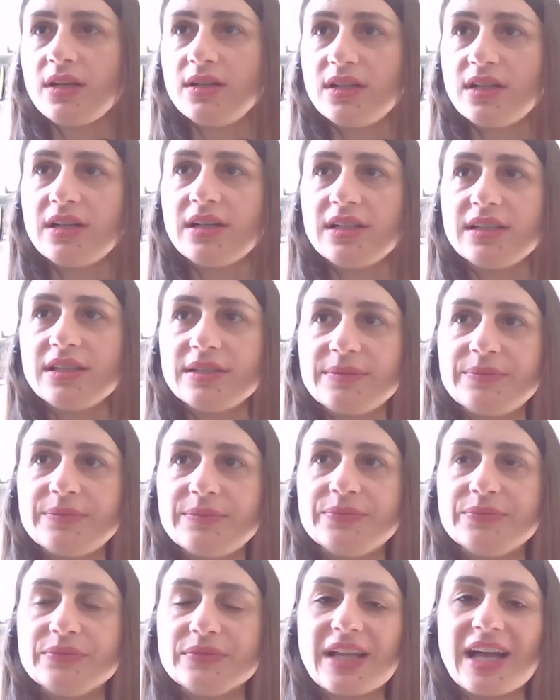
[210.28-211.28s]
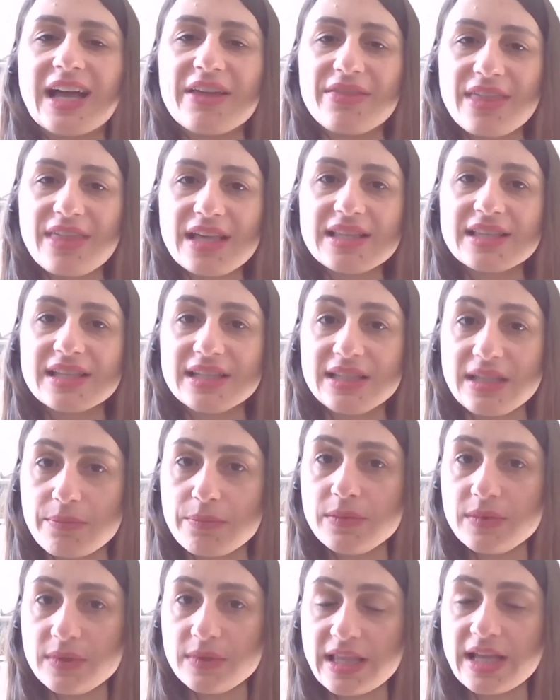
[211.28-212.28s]
I think that
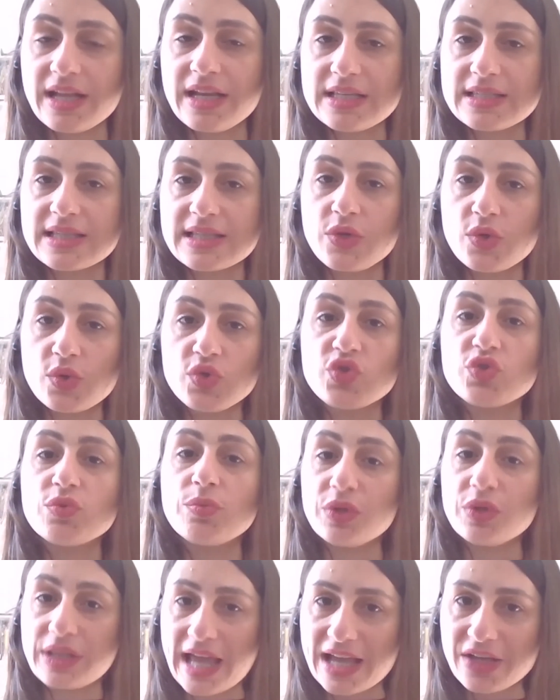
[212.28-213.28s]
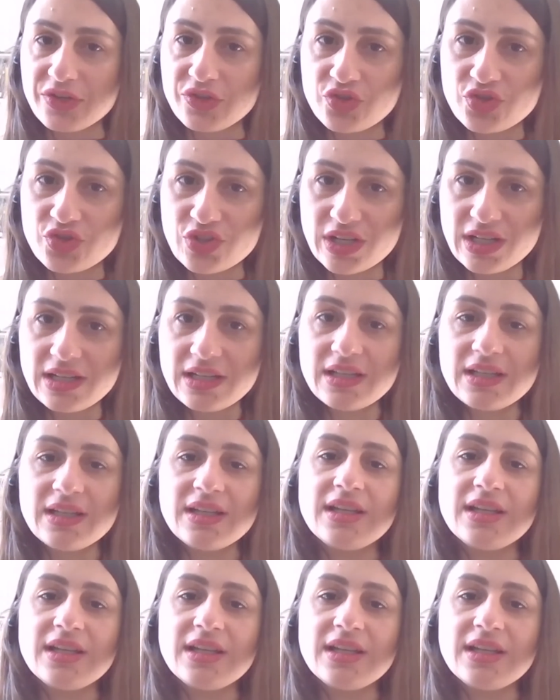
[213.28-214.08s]
there is a huge potential.